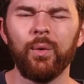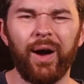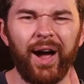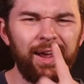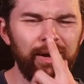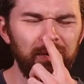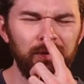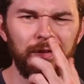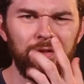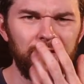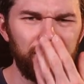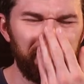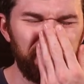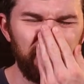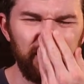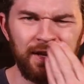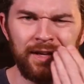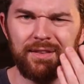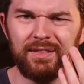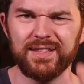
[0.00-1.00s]
I don't
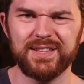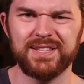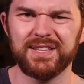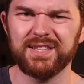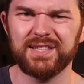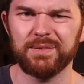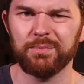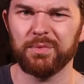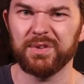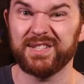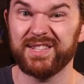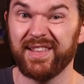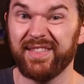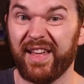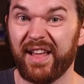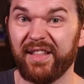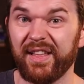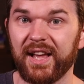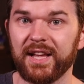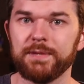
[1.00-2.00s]
think the system would say
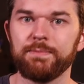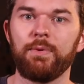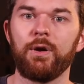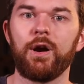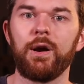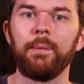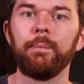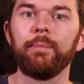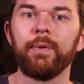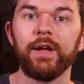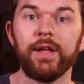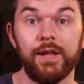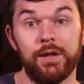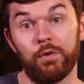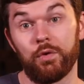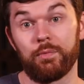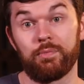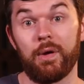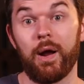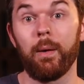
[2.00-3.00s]
that last part, but
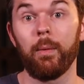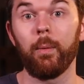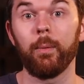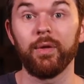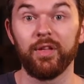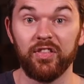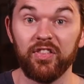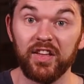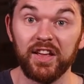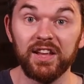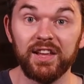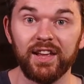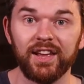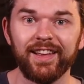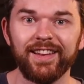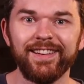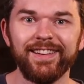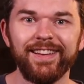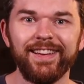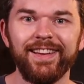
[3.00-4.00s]
it would probably think
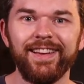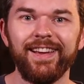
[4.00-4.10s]
it